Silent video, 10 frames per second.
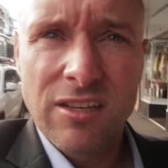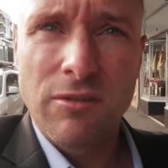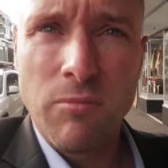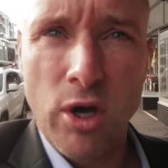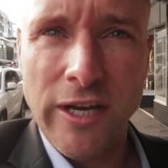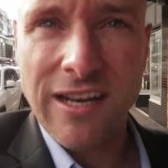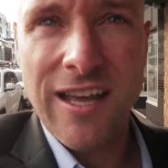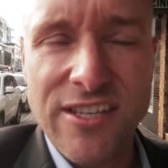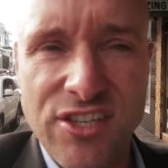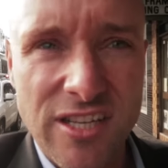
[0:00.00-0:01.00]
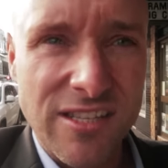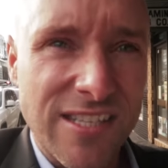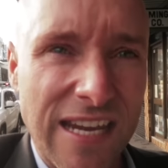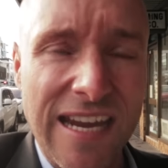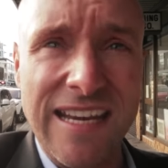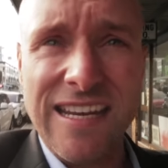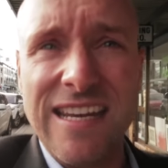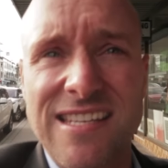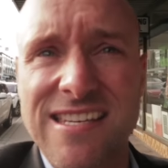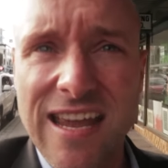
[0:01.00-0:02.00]
Good morning, legends. It
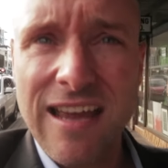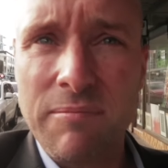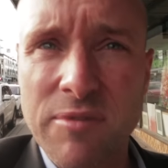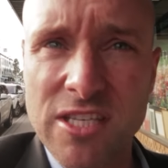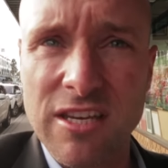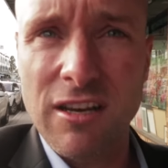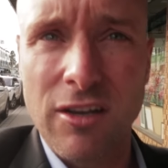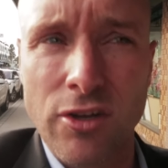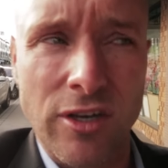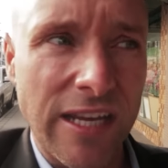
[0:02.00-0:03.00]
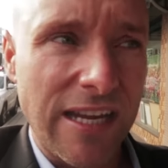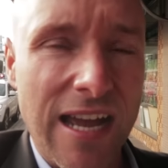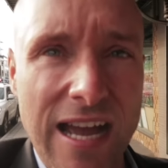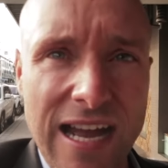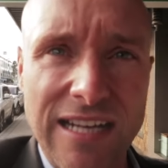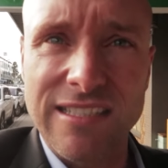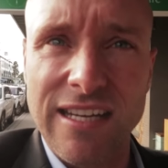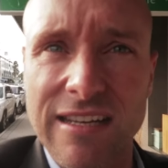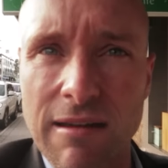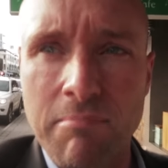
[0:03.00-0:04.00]
is absolutely
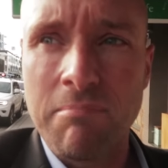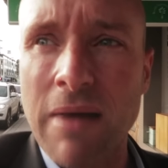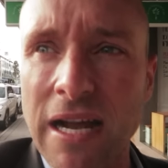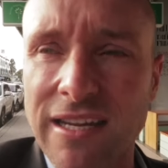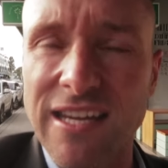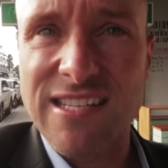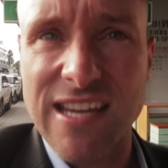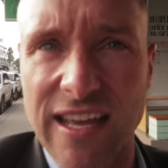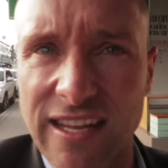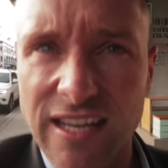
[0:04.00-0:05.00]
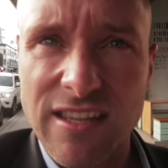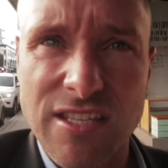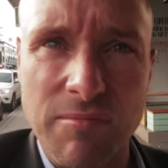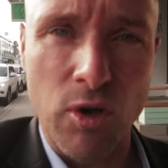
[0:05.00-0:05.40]
Arctic monkeys out here this